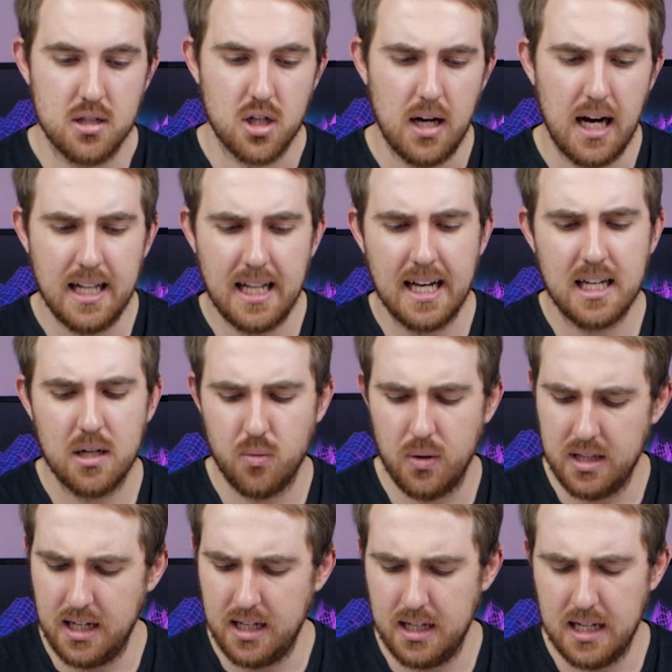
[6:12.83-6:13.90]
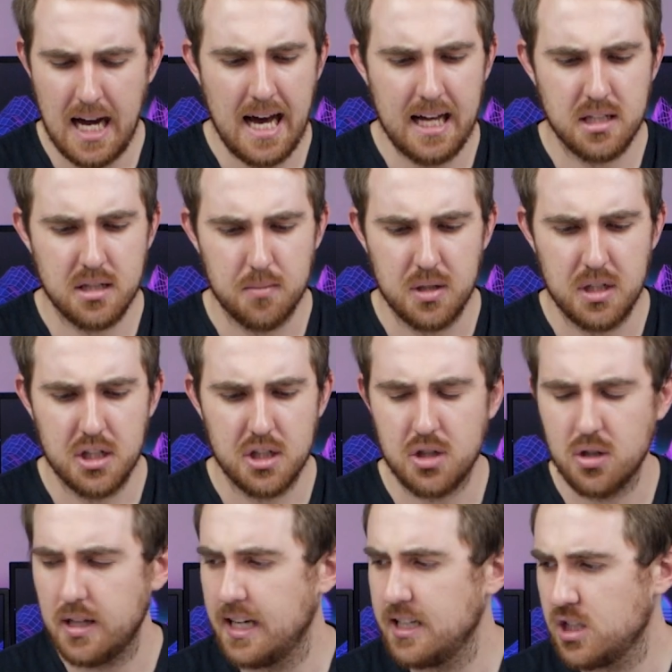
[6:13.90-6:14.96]
So I like it when they add some
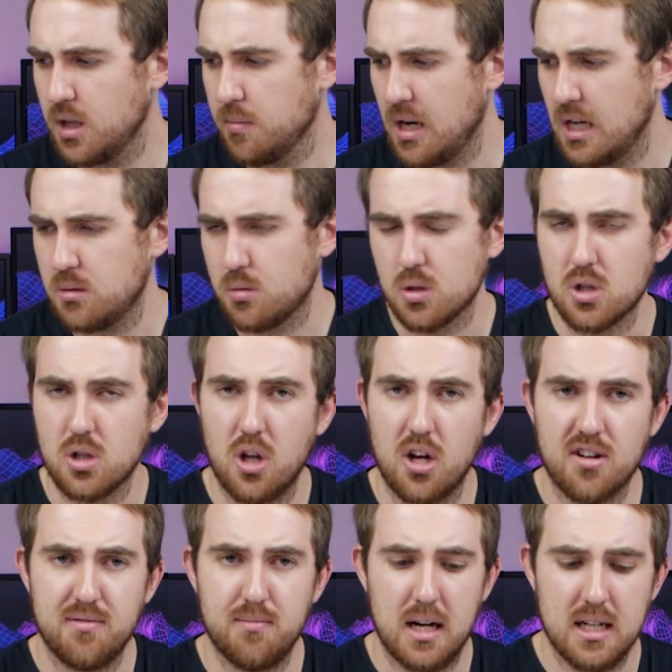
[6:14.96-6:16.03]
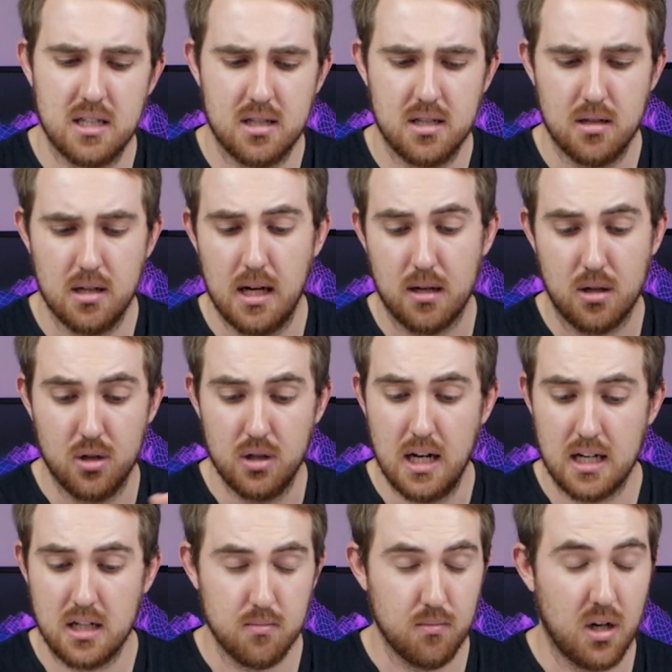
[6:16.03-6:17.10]
additional HDMIs, because a lot of my
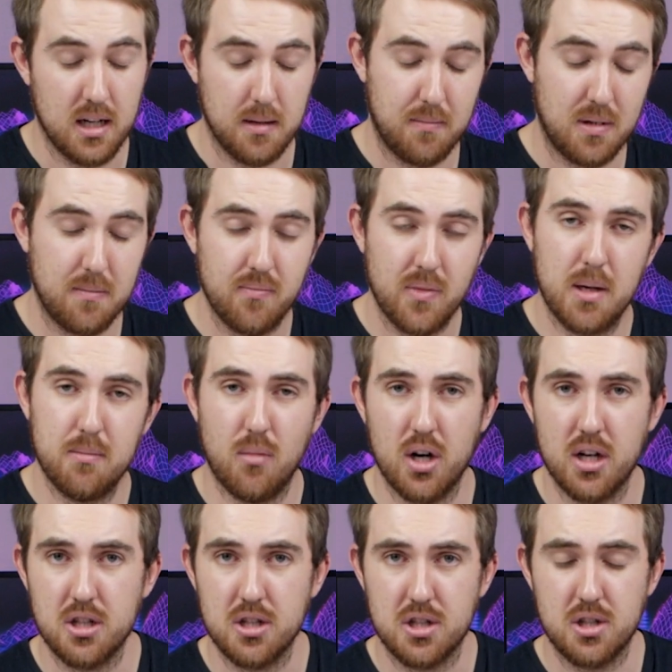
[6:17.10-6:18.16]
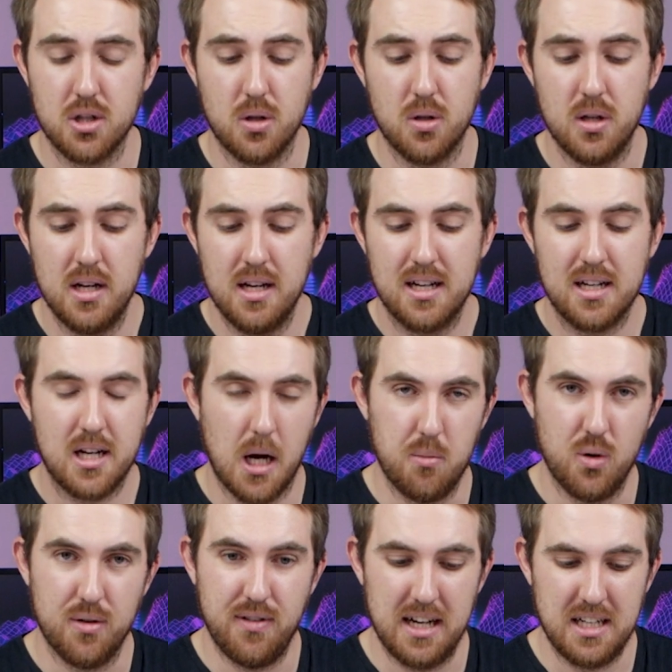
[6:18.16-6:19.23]
my monitors still
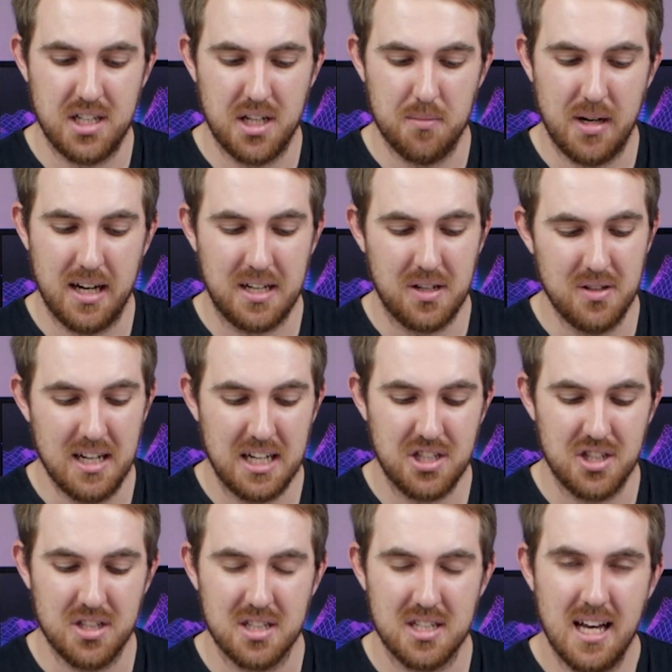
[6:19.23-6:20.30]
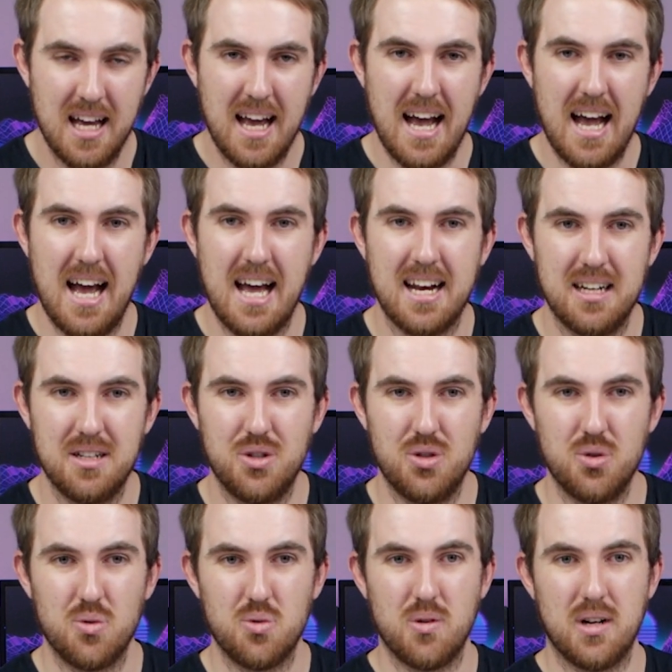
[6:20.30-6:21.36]
come with HDMI connections, and I
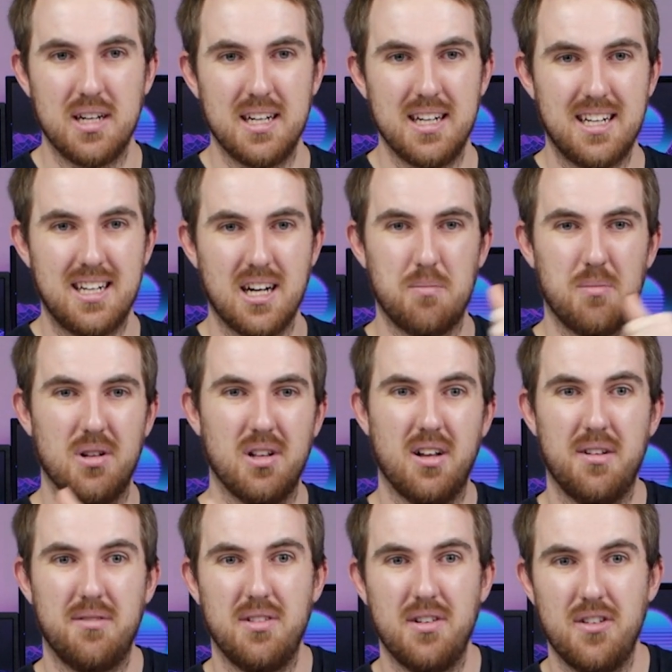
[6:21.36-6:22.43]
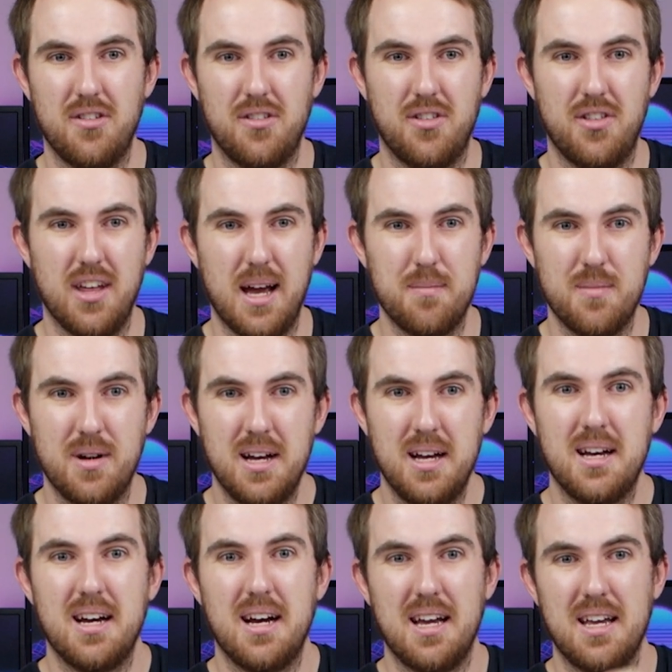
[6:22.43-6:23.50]
do run a couple of them,
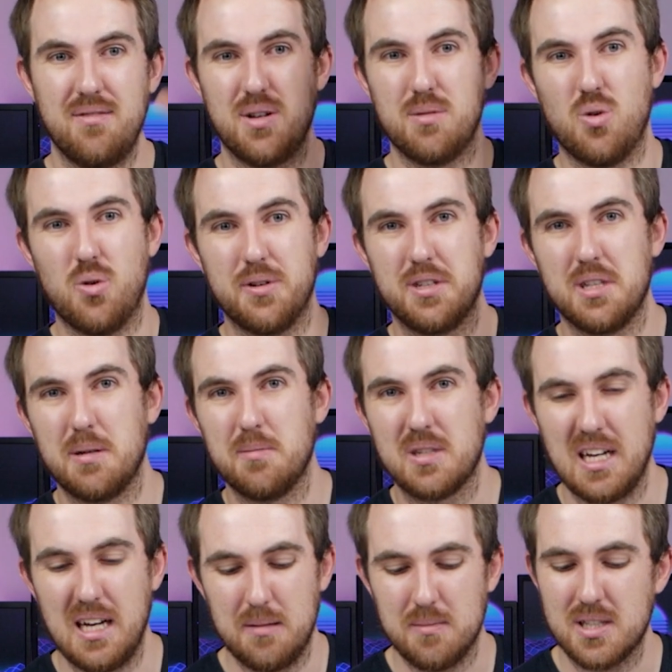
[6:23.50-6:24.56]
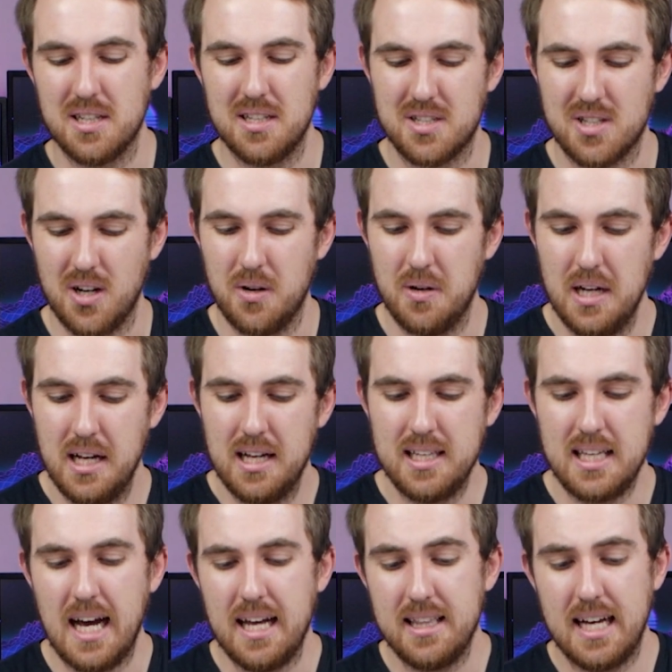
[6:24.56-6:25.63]
even more sometimes. So
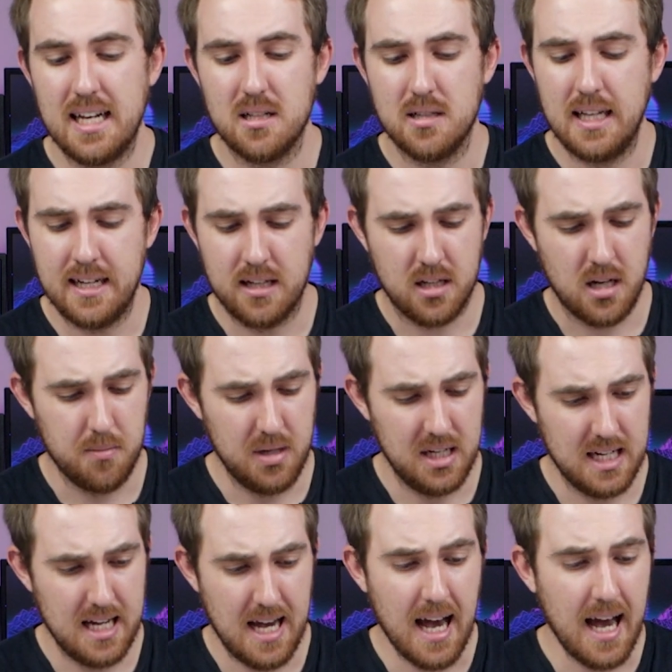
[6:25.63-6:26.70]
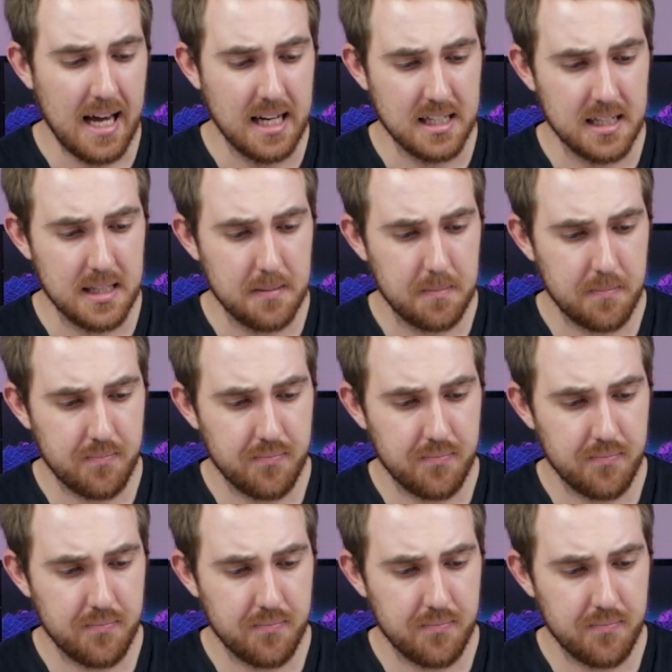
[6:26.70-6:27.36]
yeah, that'll come in handy.